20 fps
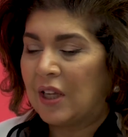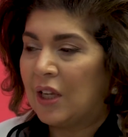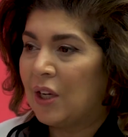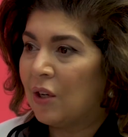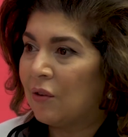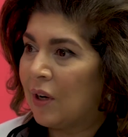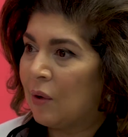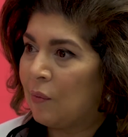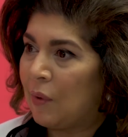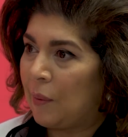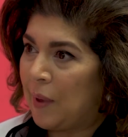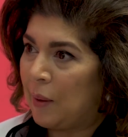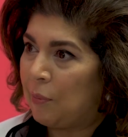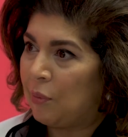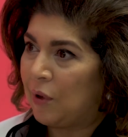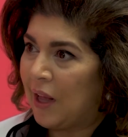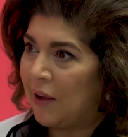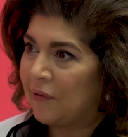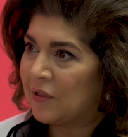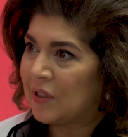hearing what
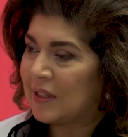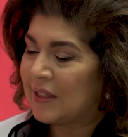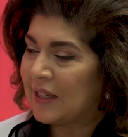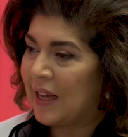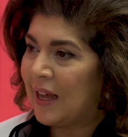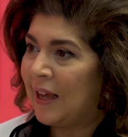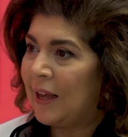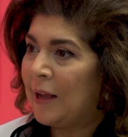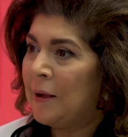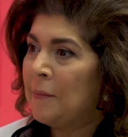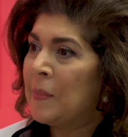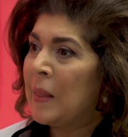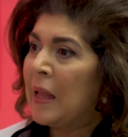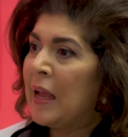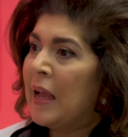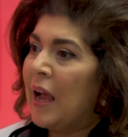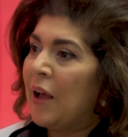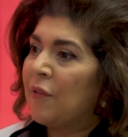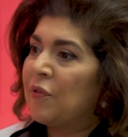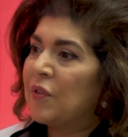people have to say.
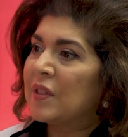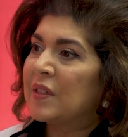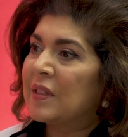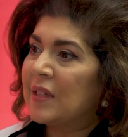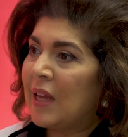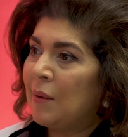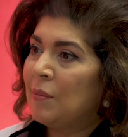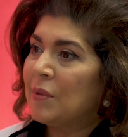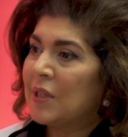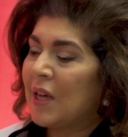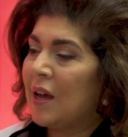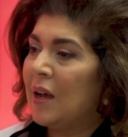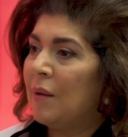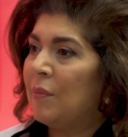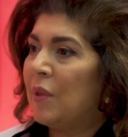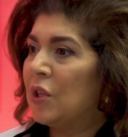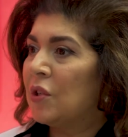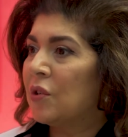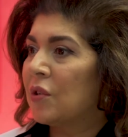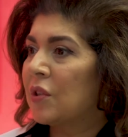At the same
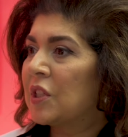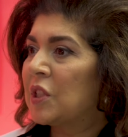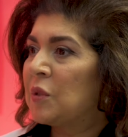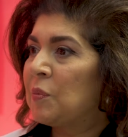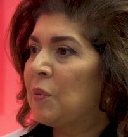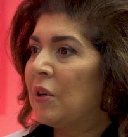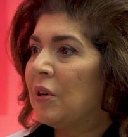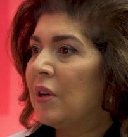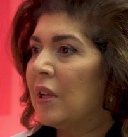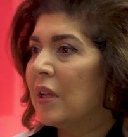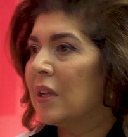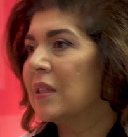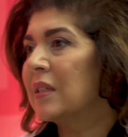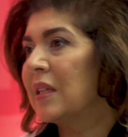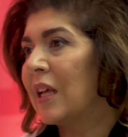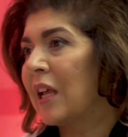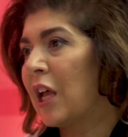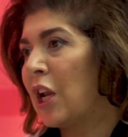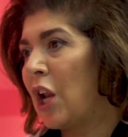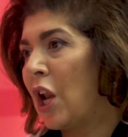time that you're
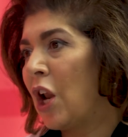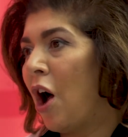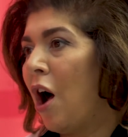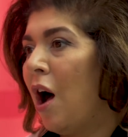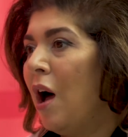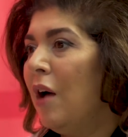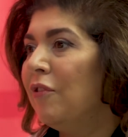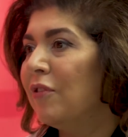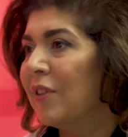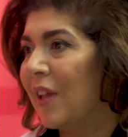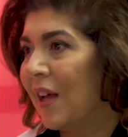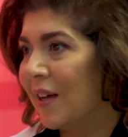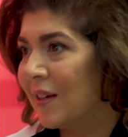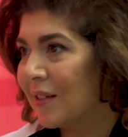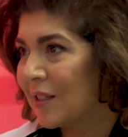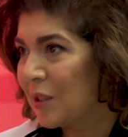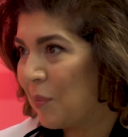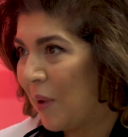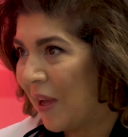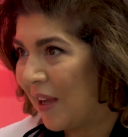experiencing in an
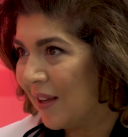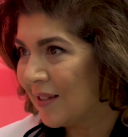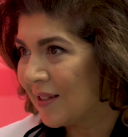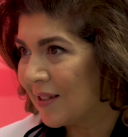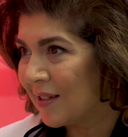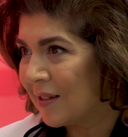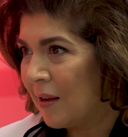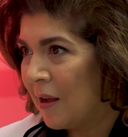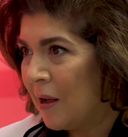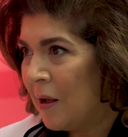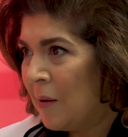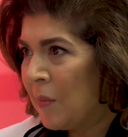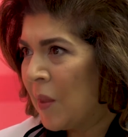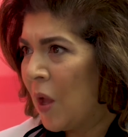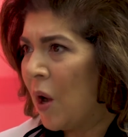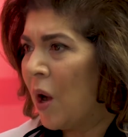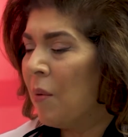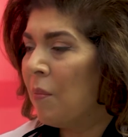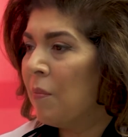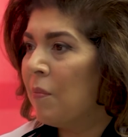offline space,
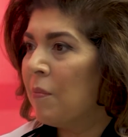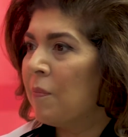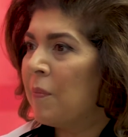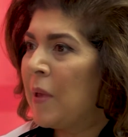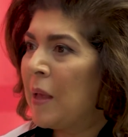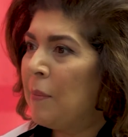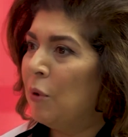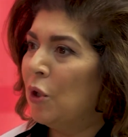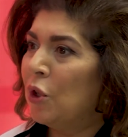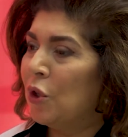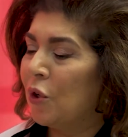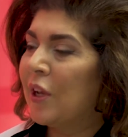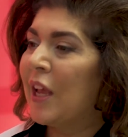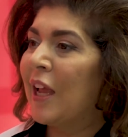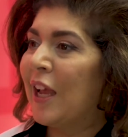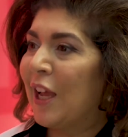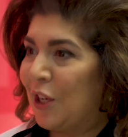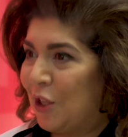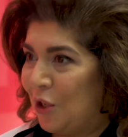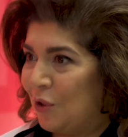people
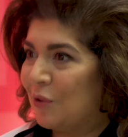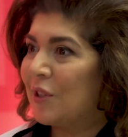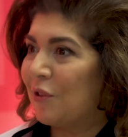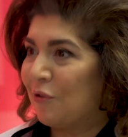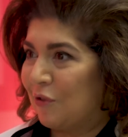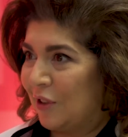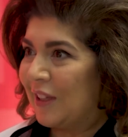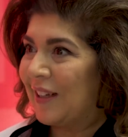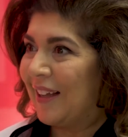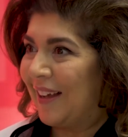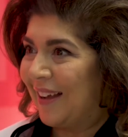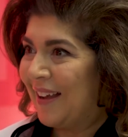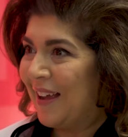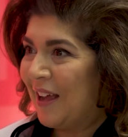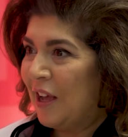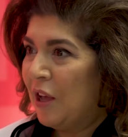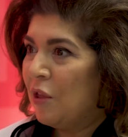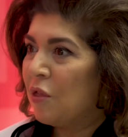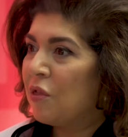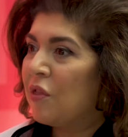looking at you differently,
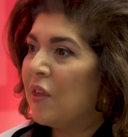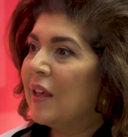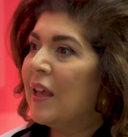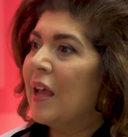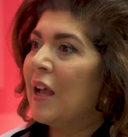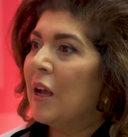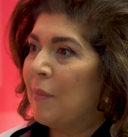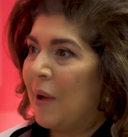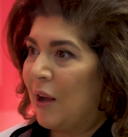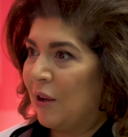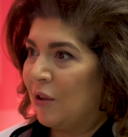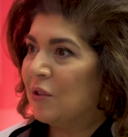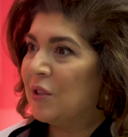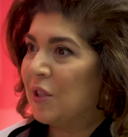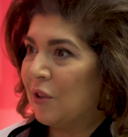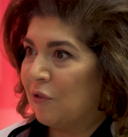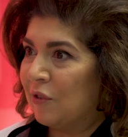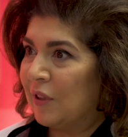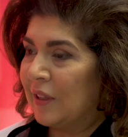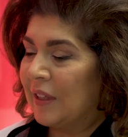thinking about you
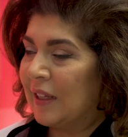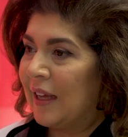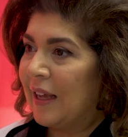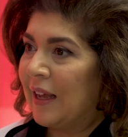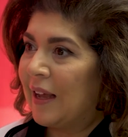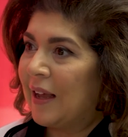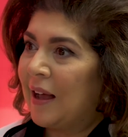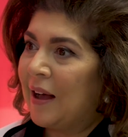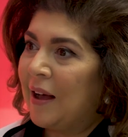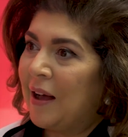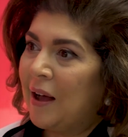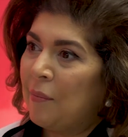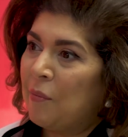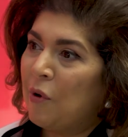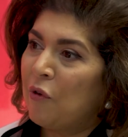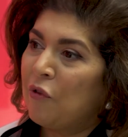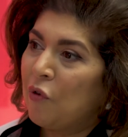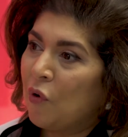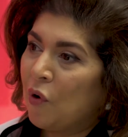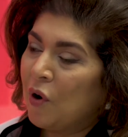differently.
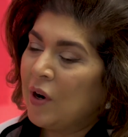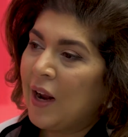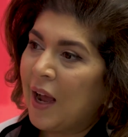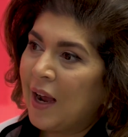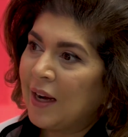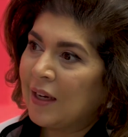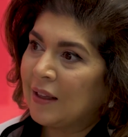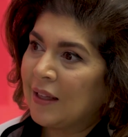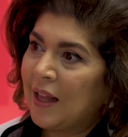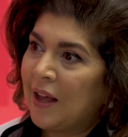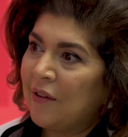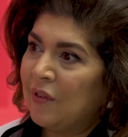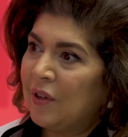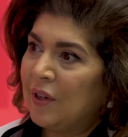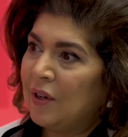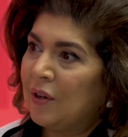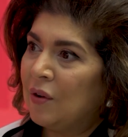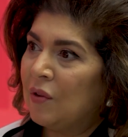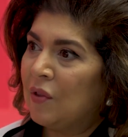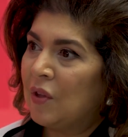Before
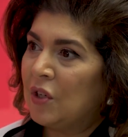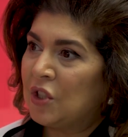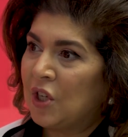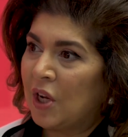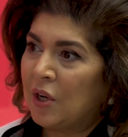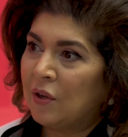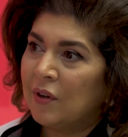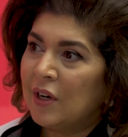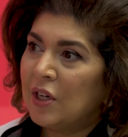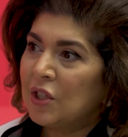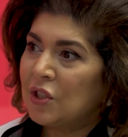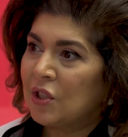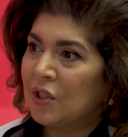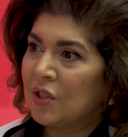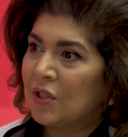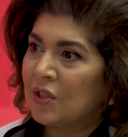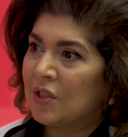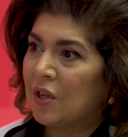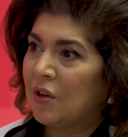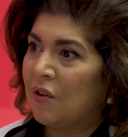9/11, the
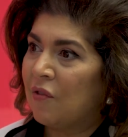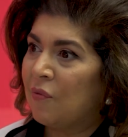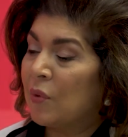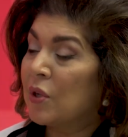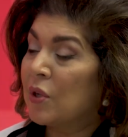generations of